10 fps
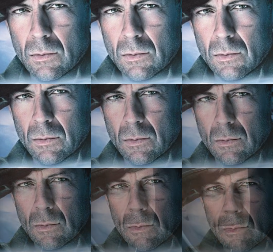in, uh,
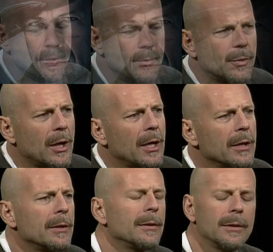in
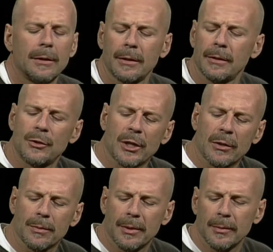Prague, in the
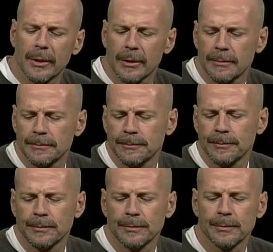Czech Republic.
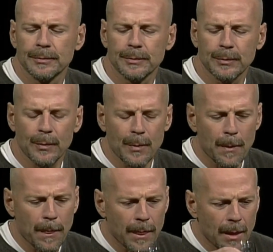Yeah.